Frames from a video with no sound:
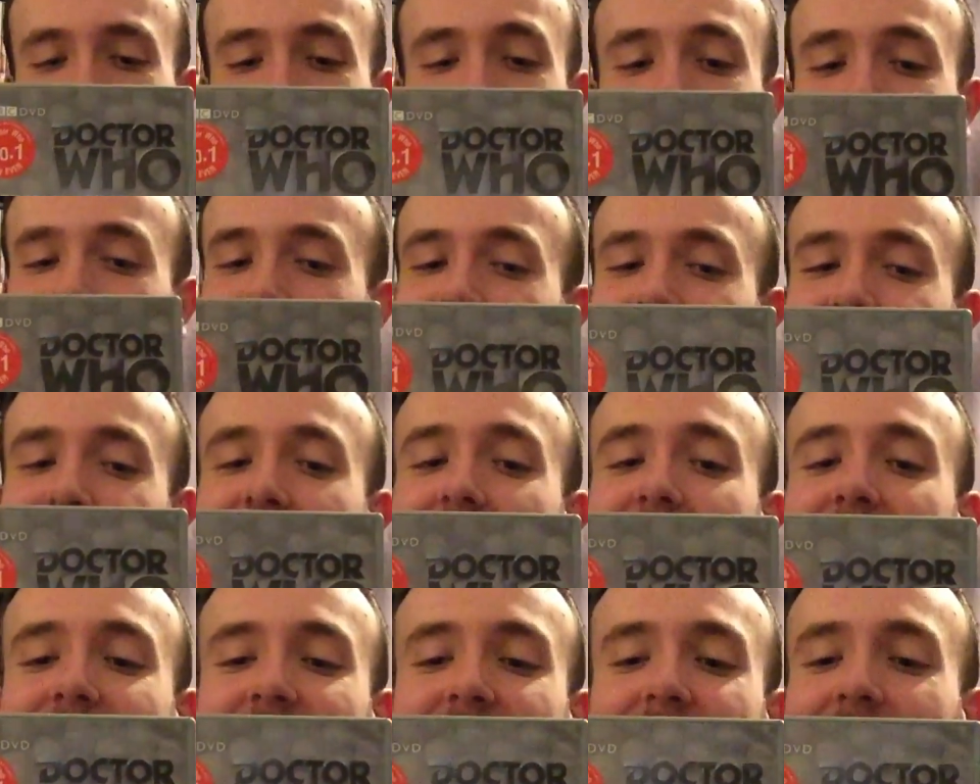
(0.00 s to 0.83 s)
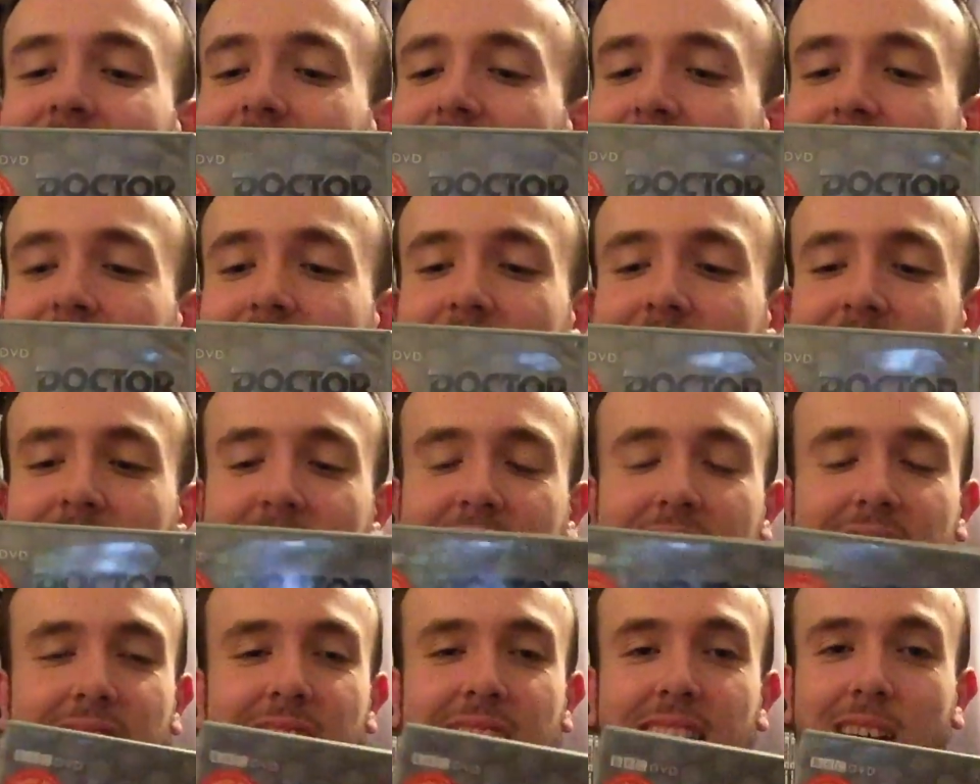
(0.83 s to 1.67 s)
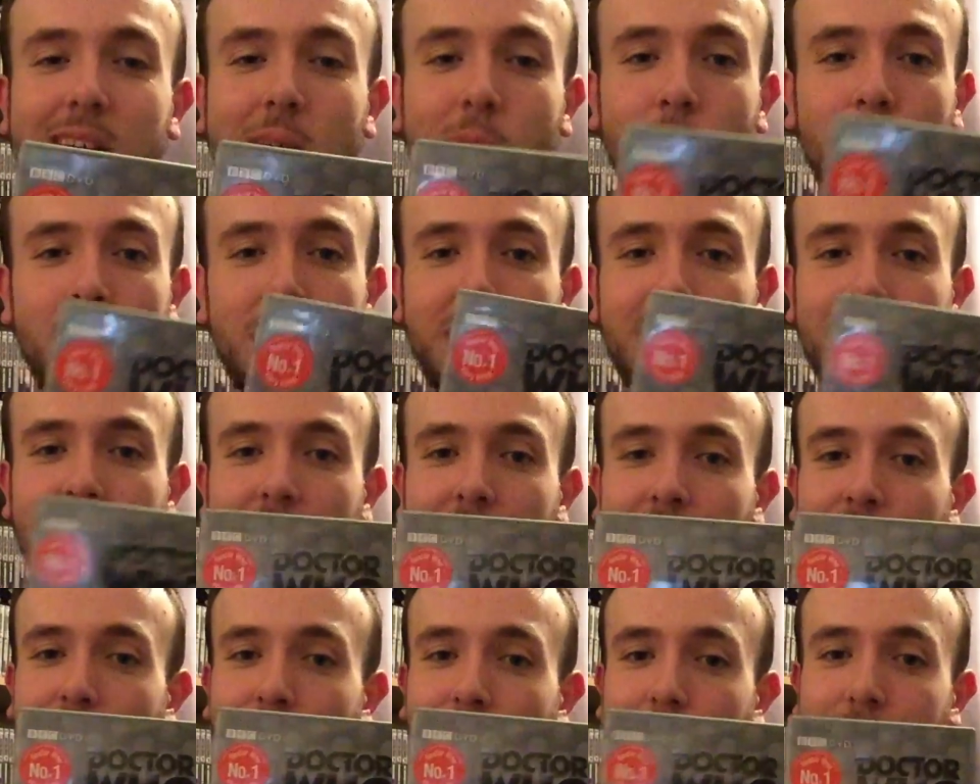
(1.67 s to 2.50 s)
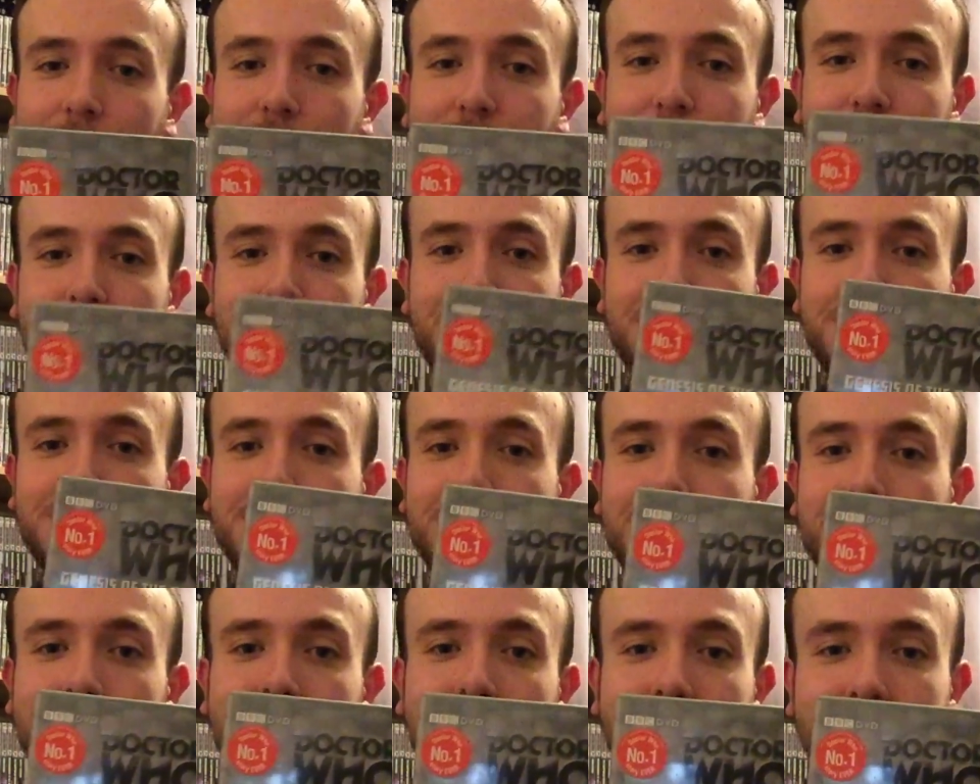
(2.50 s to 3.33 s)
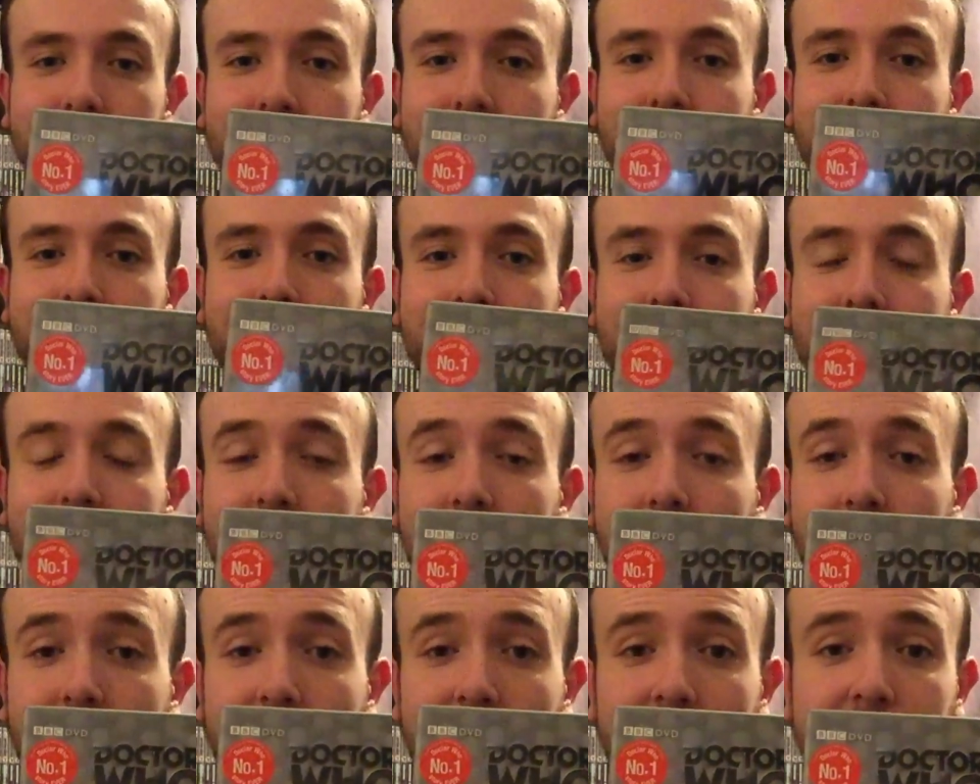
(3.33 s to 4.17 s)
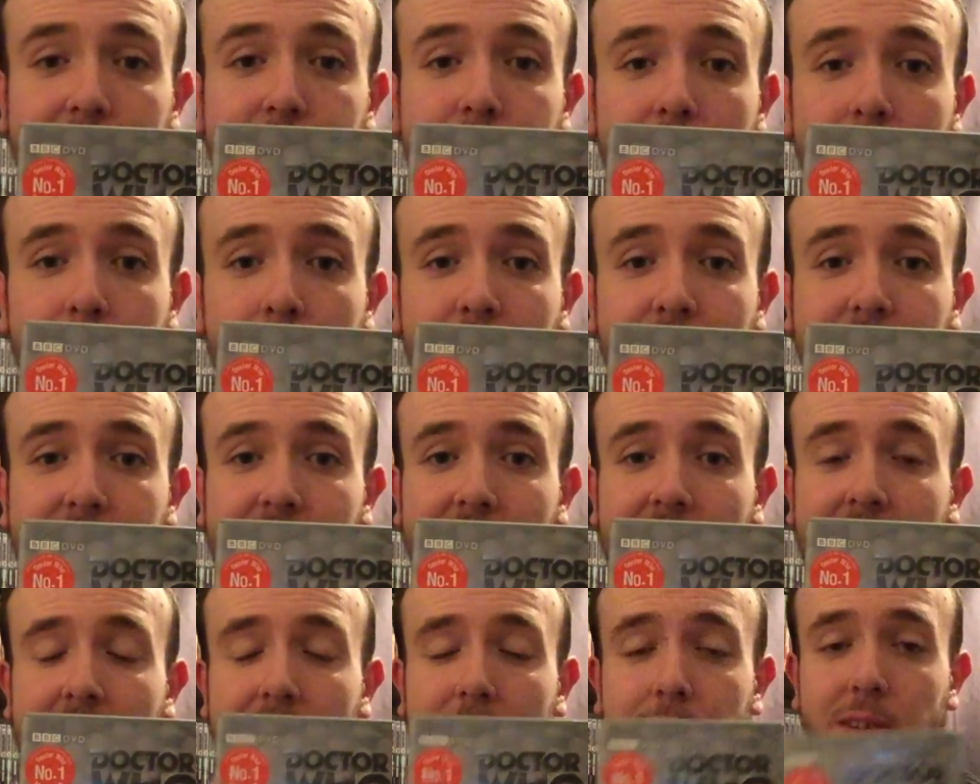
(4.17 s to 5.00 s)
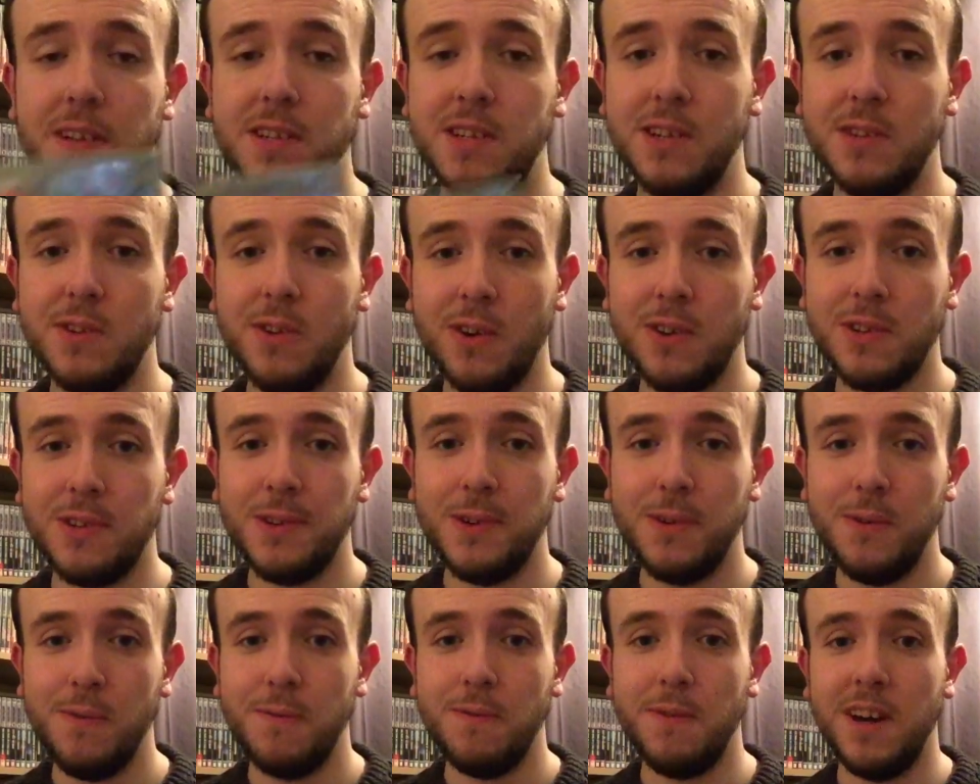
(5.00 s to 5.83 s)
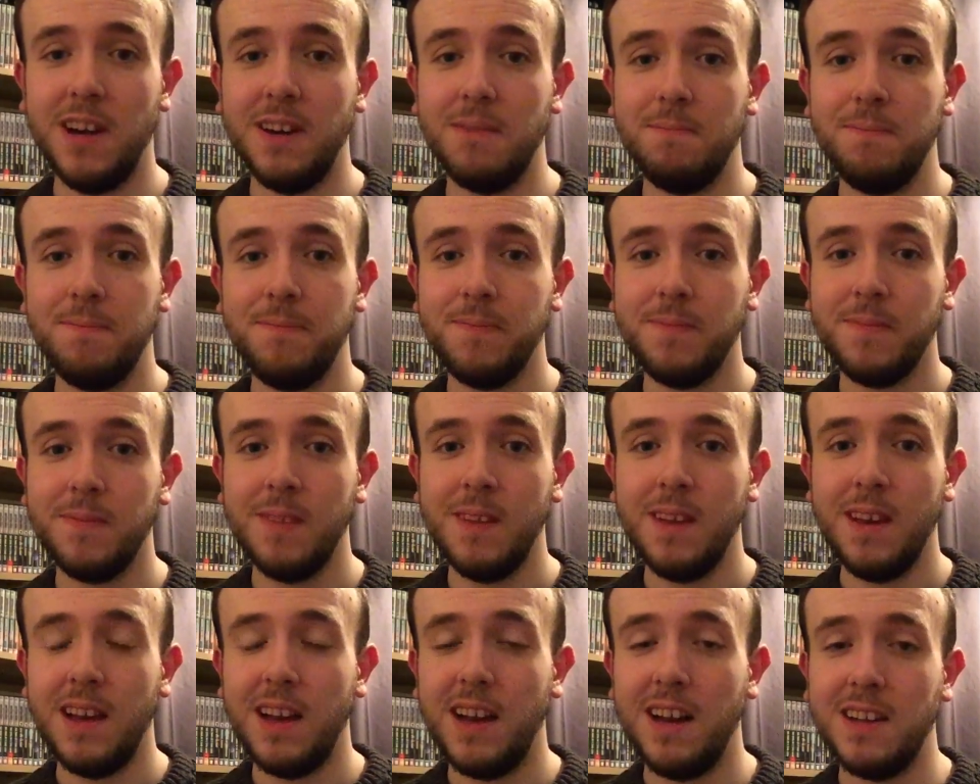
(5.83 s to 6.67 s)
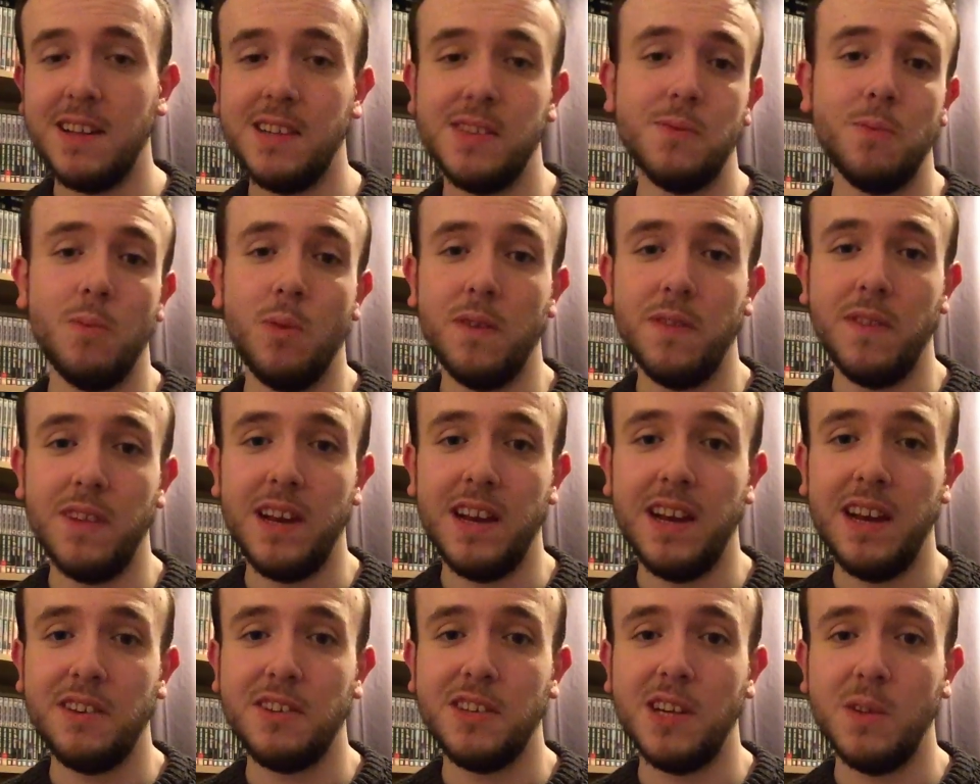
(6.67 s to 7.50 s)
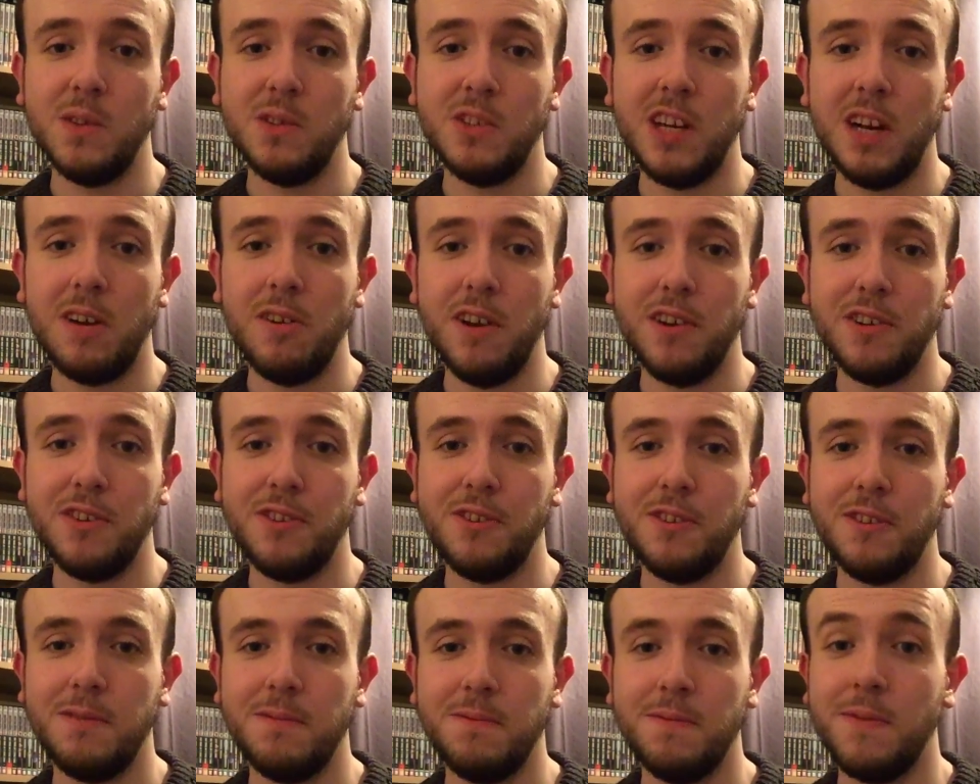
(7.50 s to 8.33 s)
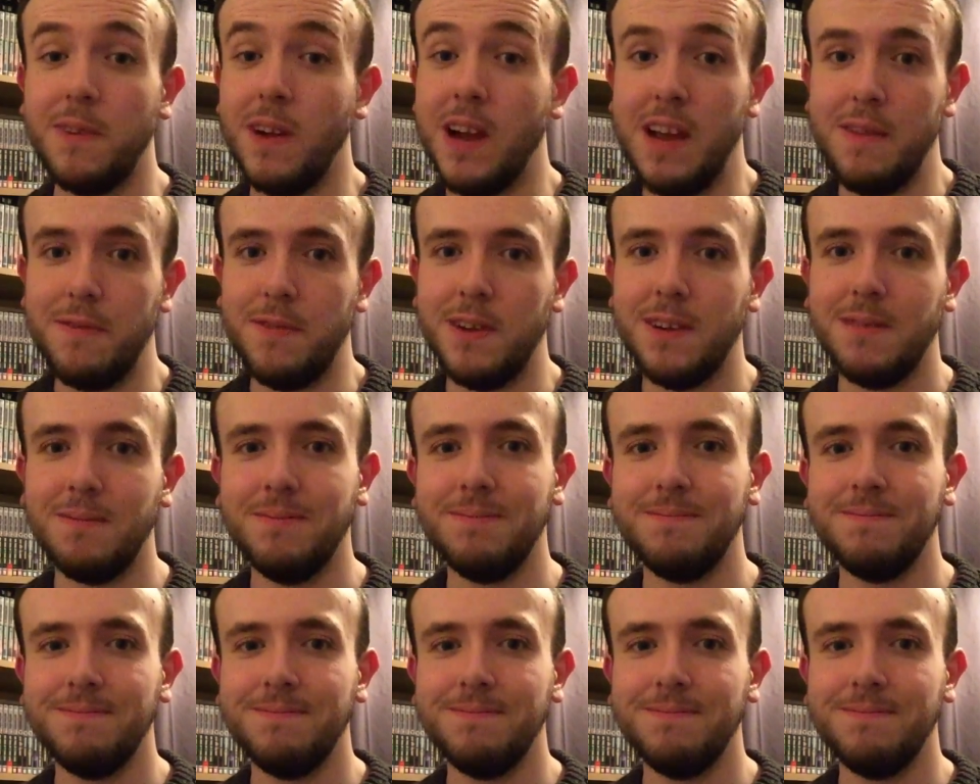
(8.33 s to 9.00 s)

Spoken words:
it to this day. One of the greatest memories I have as a Doctor Who fan, and it's one that I shall cherish forever.